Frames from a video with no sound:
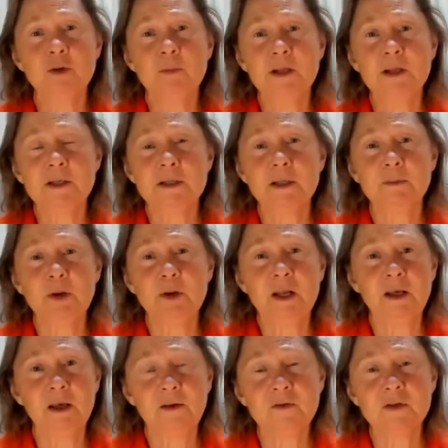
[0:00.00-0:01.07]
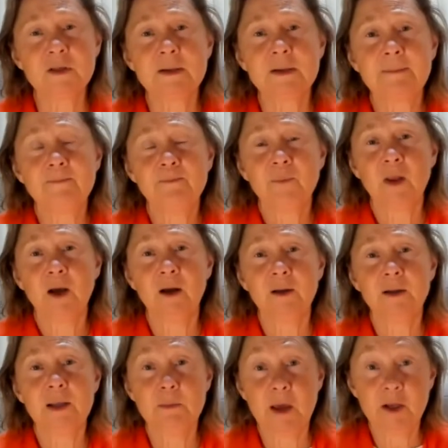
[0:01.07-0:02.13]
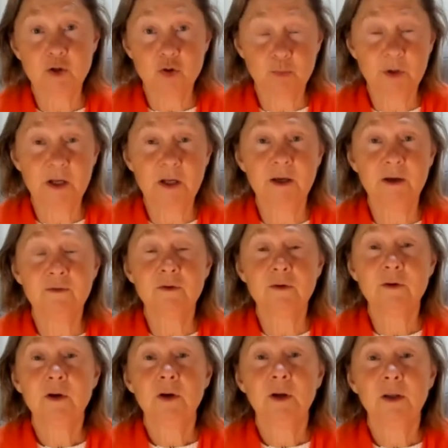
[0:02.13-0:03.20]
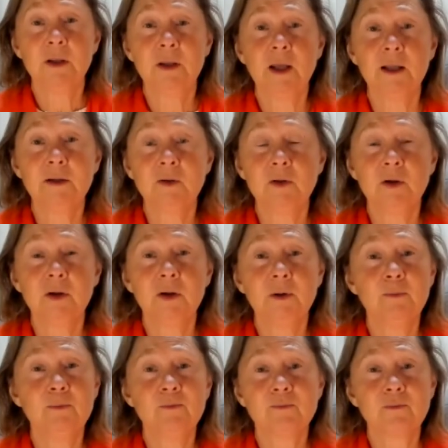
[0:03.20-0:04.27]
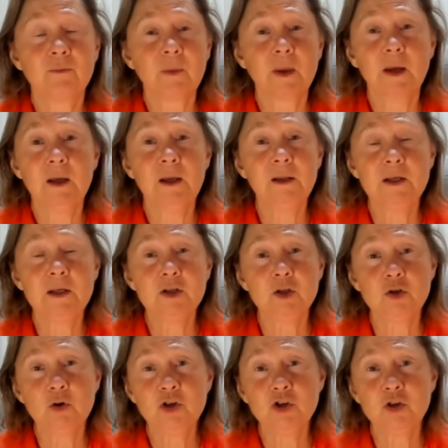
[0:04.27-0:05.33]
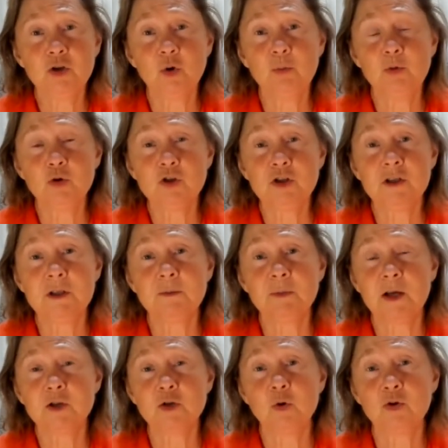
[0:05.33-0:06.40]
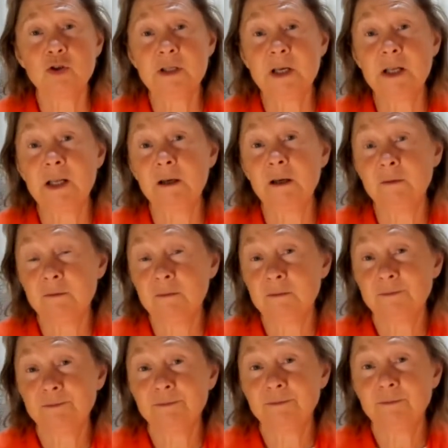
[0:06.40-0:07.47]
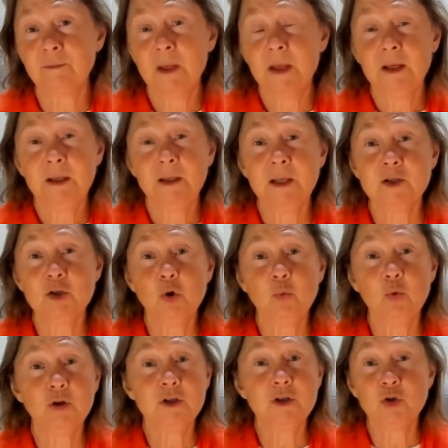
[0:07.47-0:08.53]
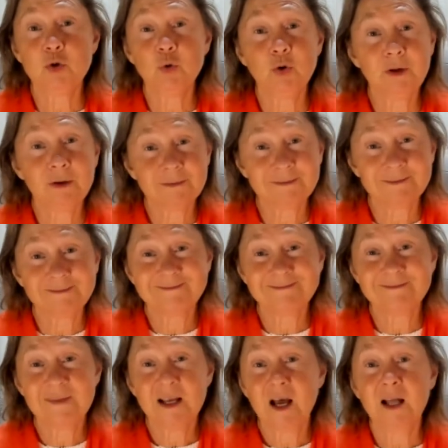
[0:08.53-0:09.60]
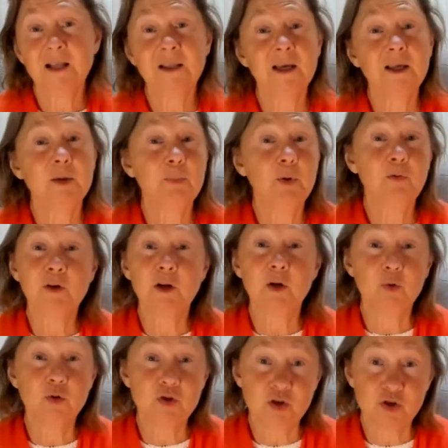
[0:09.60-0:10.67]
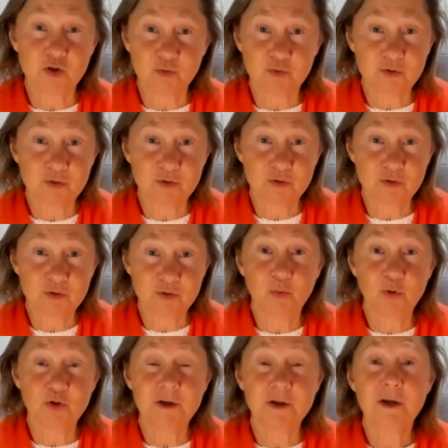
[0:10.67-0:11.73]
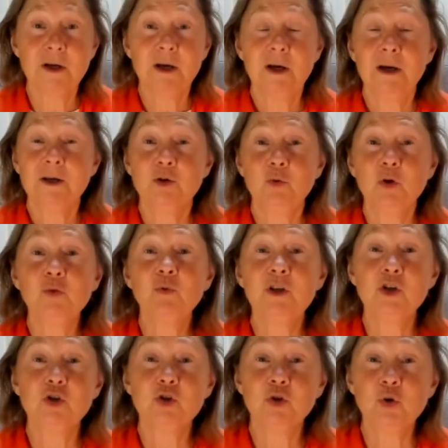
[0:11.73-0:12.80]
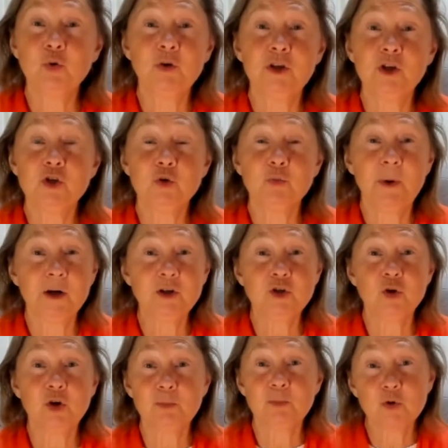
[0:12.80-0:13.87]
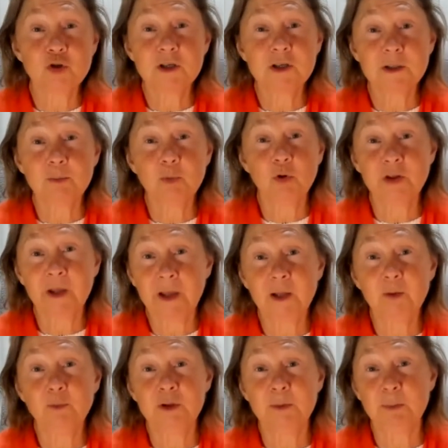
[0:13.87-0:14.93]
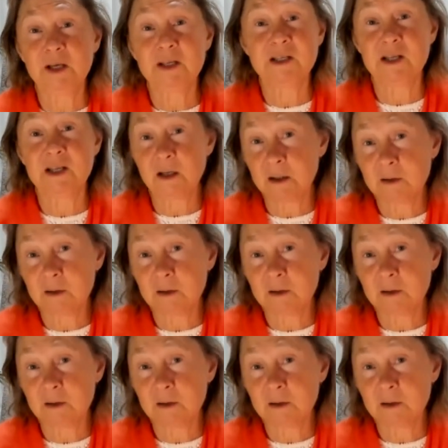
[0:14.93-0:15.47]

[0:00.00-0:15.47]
medicine believes, uh, they made you believe, that um, in this situation, your immune system has gone silly, doesn't know what it's doing, attacking perfectly good tissues in your body. So, what we need to do, we need to bash your immune system on the head with a big stick